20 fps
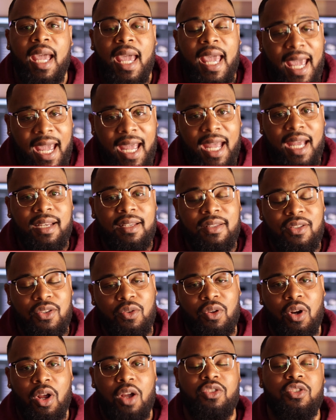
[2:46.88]
And you
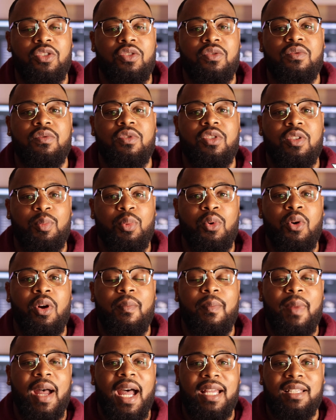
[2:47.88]
can also
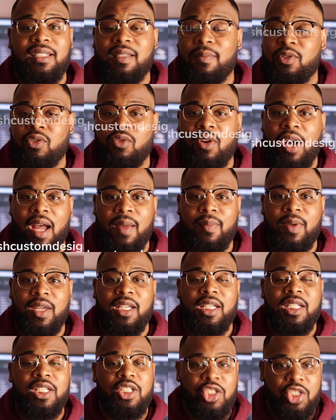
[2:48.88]
support by
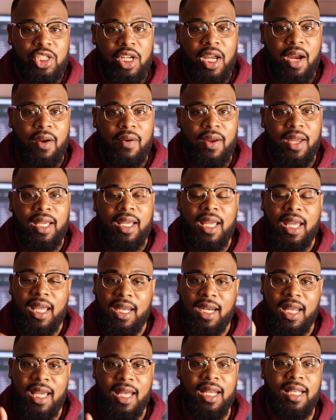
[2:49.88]
subscribing, sharing,
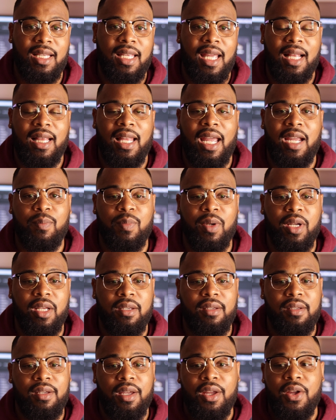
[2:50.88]
and hitting that like button.